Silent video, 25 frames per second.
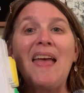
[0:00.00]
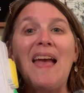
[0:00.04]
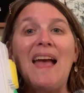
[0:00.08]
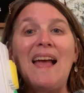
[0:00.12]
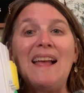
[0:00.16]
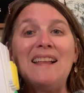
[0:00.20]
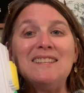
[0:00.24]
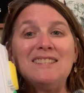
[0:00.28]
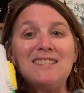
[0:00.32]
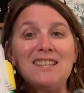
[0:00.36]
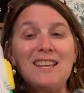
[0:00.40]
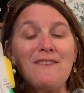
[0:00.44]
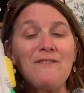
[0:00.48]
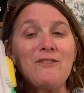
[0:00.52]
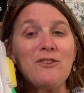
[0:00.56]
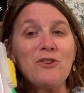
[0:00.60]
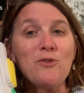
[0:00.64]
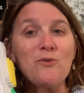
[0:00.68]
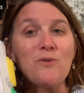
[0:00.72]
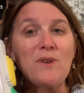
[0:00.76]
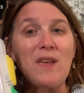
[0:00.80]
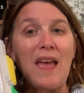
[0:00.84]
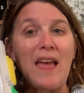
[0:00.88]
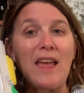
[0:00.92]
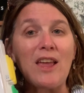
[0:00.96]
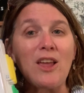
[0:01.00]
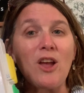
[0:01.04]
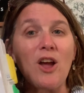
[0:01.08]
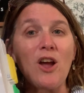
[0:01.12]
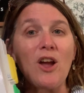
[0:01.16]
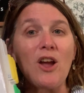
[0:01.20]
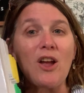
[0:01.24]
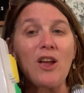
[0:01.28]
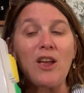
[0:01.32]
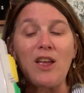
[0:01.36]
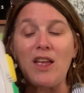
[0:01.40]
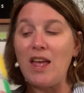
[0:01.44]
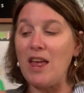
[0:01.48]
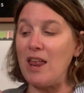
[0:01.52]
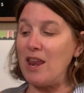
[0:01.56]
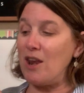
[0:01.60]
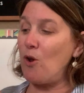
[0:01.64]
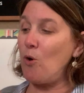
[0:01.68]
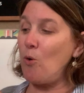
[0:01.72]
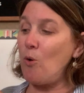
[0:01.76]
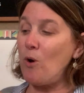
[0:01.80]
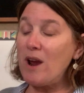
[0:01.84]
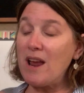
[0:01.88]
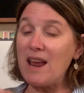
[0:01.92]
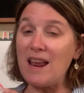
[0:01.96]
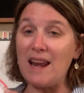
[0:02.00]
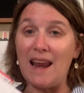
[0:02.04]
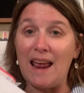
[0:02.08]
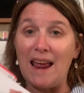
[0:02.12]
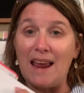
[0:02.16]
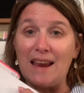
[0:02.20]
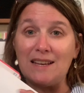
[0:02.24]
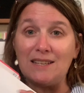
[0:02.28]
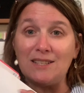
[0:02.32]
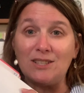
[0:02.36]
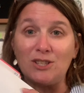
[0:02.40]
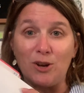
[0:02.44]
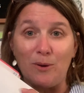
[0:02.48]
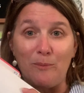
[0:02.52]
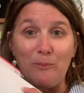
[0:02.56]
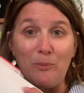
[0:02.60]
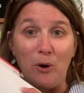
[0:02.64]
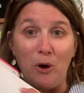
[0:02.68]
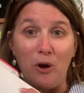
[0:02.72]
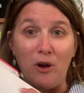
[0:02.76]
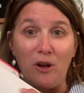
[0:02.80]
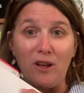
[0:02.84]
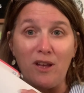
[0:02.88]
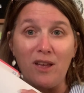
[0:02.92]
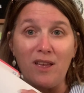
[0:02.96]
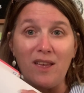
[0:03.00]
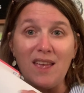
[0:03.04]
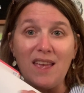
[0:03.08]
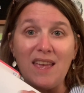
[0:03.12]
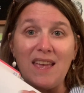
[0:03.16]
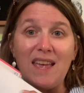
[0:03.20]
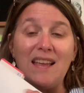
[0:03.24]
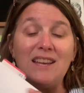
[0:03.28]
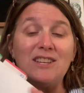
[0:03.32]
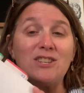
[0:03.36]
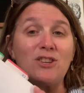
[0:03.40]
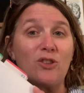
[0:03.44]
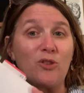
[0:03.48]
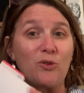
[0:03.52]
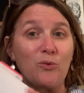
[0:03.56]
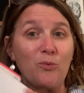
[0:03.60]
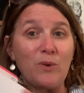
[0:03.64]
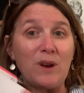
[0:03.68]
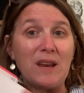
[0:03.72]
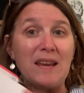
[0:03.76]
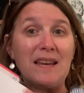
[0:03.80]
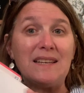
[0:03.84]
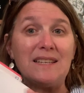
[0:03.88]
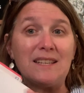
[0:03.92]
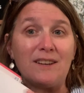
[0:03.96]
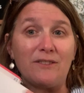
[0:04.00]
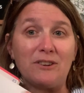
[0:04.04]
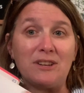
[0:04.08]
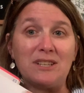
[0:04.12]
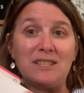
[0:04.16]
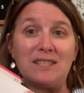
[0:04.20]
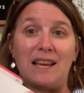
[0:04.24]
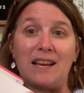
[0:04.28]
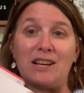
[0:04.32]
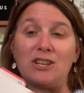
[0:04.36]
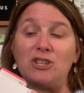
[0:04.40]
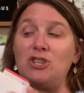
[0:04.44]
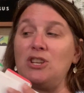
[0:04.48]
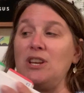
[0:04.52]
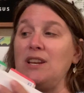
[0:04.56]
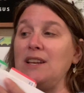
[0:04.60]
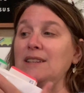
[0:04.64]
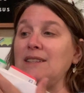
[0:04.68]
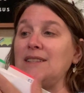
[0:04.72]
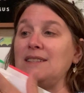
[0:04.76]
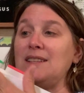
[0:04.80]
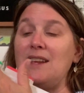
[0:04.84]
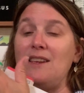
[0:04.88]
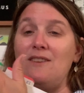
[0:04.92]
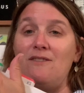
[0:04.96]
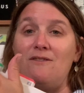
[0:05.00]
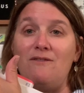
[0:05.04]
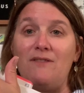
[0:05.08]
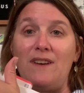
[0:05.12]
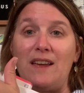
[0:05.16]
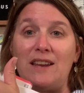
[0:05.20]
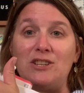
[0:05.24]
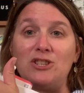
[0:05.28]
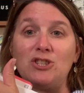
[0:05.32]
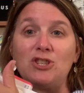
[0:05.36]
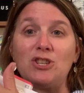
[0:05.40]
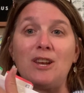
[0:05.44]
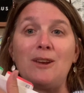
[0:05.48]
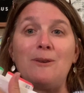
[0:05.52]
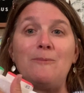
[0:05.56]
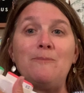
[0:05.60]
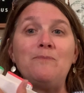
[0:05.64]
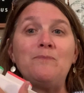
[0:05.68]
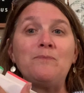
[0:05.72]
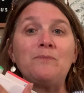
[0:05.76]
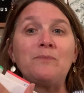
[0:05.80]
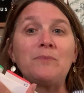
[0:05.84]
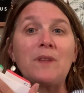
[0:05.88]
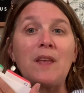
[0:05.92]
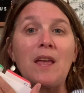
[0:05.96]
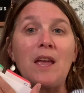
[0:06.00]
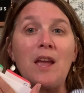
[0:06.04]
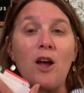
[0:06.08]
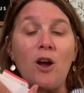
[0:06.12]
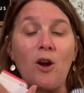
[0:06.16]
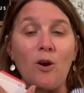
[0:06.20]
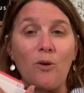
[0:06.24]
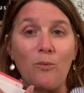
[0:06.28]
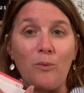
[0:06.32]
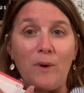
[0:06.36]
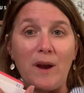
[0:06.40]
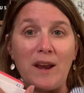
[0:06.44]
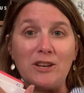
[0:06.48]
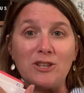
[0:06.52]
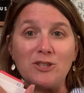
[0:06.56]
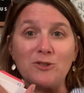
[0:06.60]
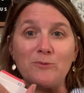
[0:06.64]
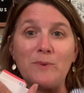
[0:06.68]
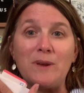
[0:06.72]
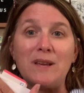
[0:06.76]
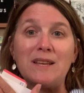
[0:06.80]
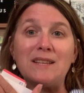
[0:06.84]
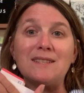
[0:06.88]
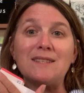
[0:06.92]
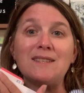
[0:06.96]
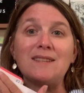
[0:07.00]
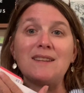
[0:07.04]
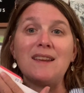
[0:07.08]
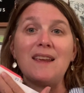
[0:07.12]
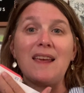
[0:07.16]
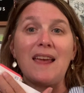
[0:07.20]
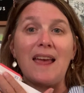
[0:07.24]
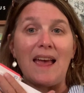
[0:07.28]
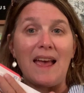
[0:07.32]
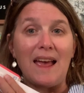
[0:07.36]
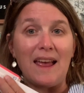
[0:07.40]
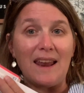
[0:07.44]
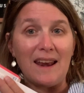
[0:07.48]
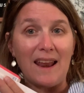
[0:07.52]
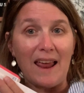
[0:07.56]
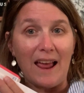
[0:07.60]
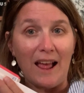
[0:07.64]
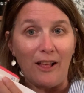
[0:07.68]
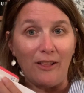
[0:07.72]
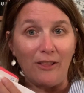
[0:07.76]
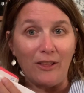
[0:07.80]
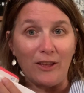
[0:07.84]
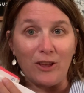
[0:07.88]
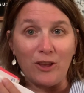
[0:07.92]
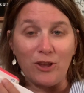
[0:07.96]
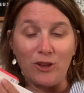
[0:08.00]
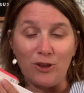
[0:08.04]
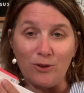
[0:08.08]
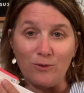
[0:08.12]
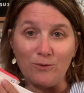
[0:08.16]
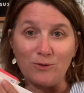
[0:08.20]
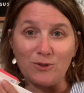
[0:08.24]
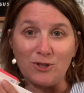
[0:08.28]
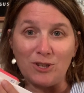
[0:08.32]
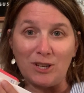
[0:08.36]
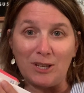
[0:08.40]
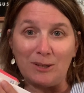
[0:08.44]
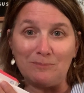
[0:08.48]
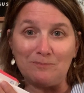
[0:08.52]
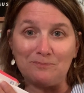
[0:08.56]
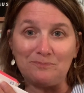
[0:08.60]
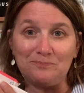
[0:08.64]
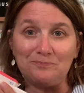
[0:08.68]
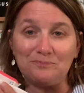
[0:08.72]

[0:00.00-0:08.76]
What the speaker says: and see if you can organize your book into 3 different sections: invention, arrangement, and elocution.